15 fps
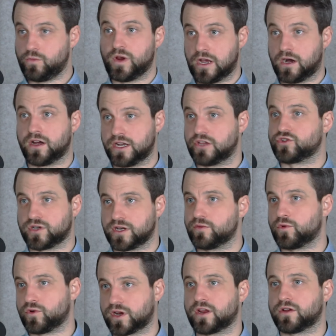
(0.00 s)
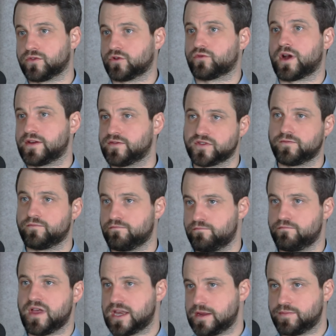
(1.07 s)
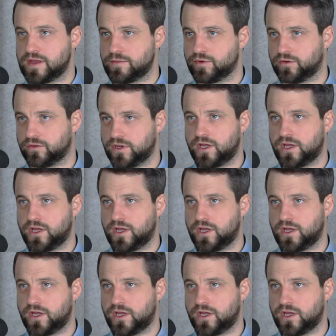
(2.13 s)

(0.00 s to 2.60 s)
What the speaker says: we are literally walking on the graves of many people.